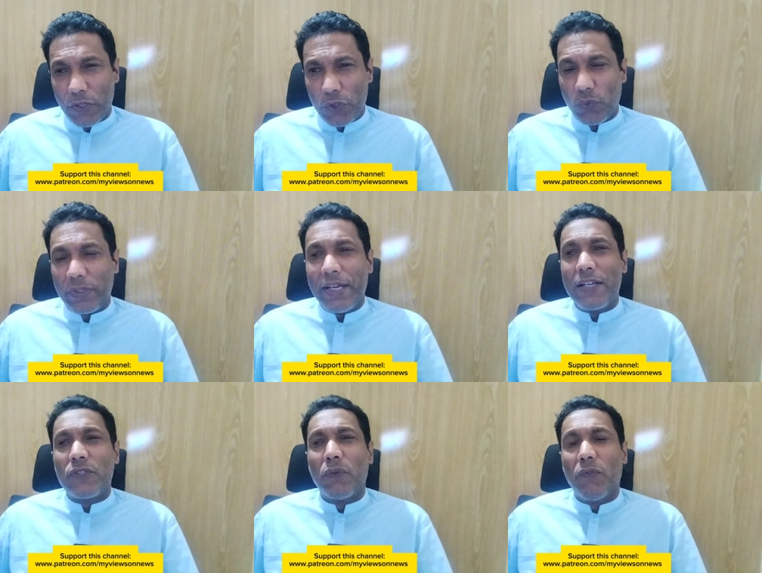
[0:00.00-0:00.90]

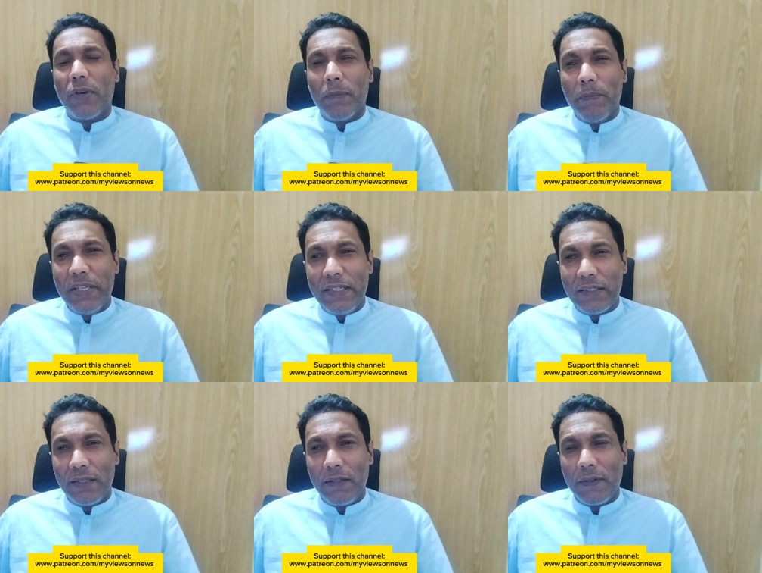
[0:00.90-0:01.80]
Students were
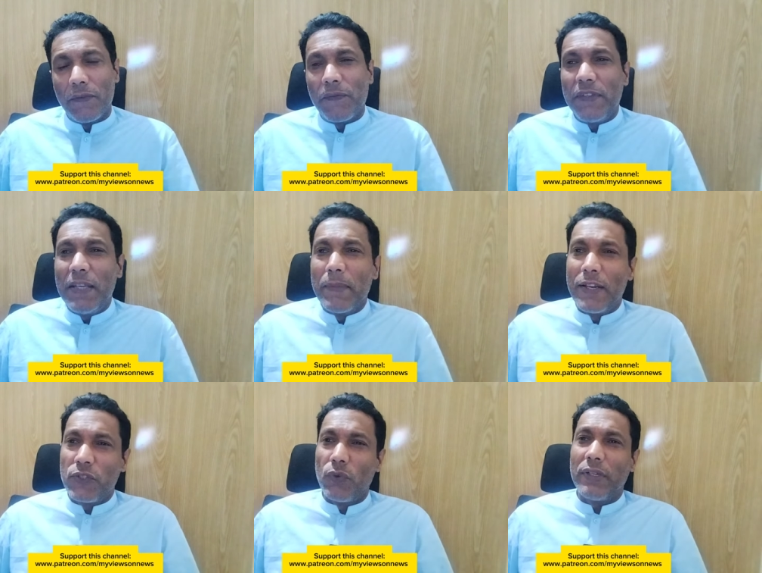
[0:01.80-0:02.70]
beaten.
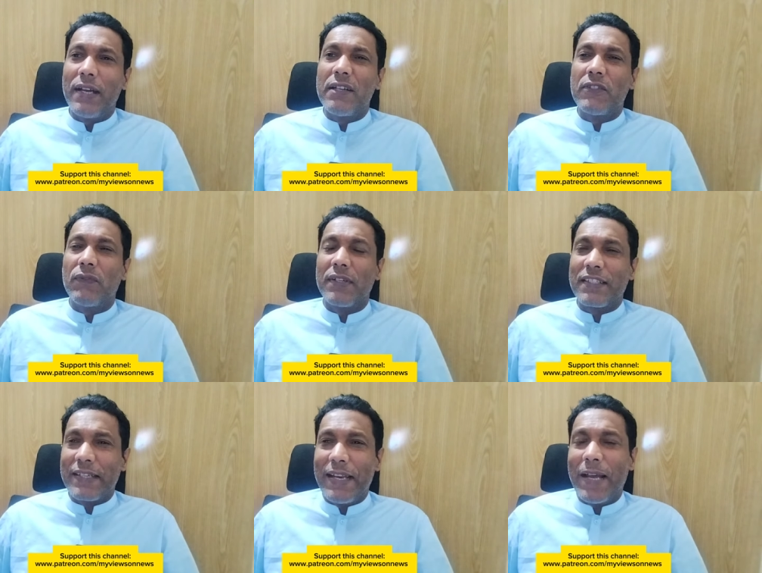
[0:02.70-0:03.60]
Female students were
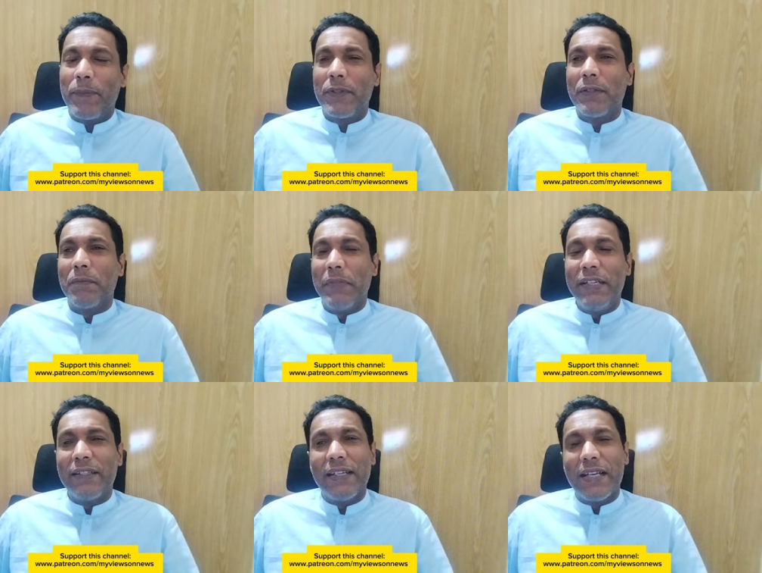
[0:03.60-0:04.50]
slapped,
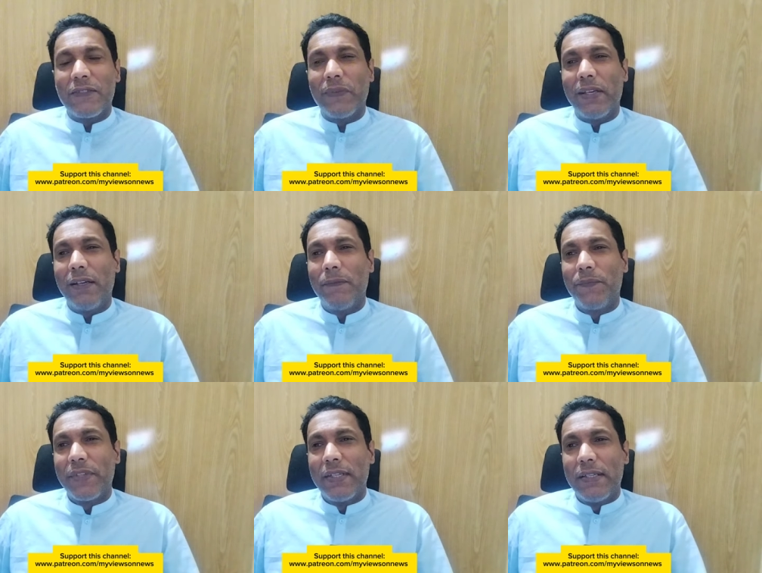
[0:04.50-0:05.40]
beaten as well.
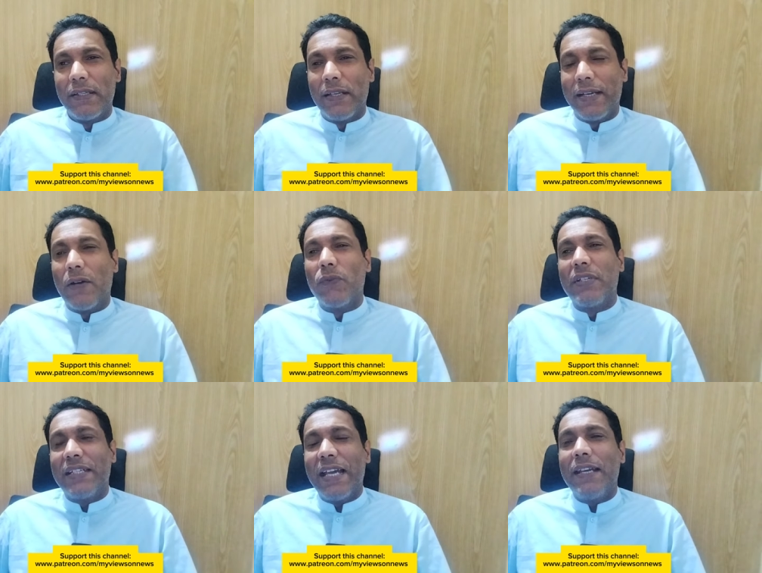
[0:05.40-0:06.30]
Around
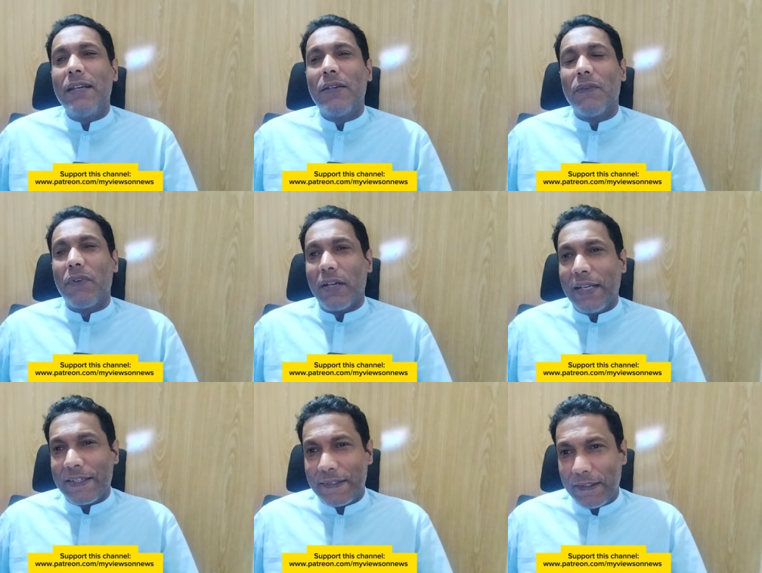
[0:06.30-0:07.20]
ten were
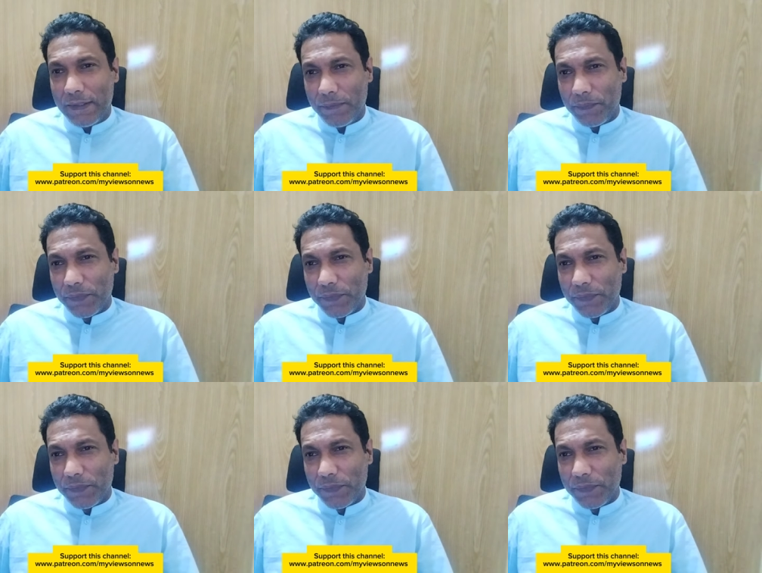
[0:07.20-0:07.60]
arrested.